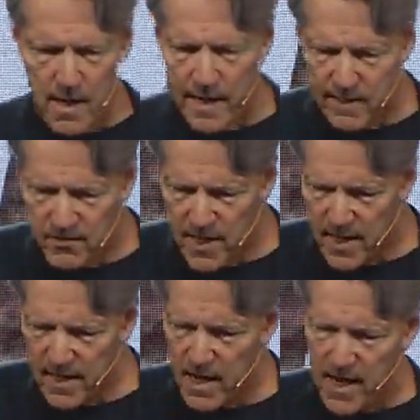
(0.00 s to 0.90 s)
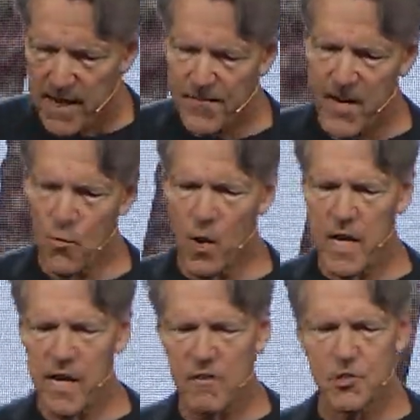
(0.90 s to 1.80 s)
And he said, If anyone
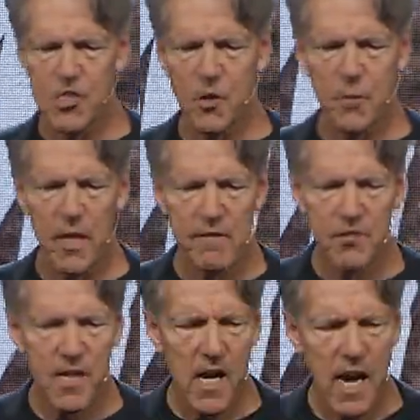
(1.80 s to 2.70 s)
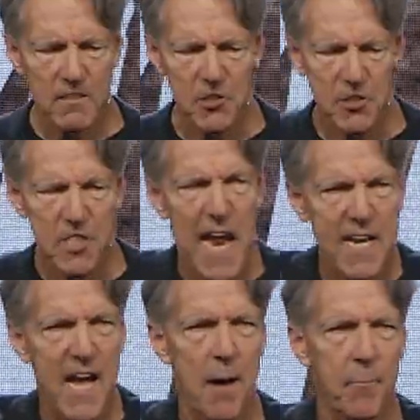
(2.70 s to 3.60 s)
here still believes in God,
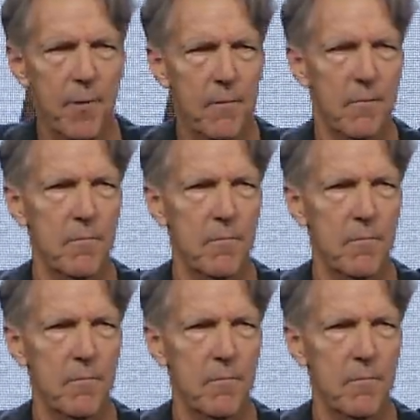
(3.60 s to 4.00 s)
stand up.